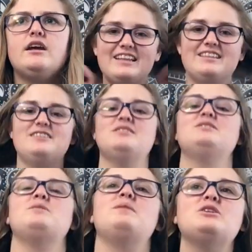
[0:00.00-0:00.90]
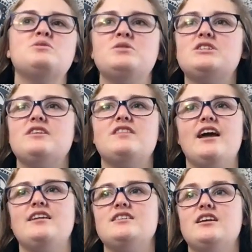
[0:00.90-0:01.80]
And then there's a bunch more stuff that
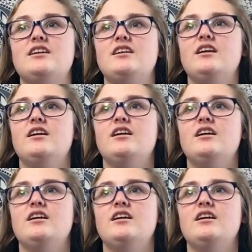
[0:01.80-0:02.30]
I had to get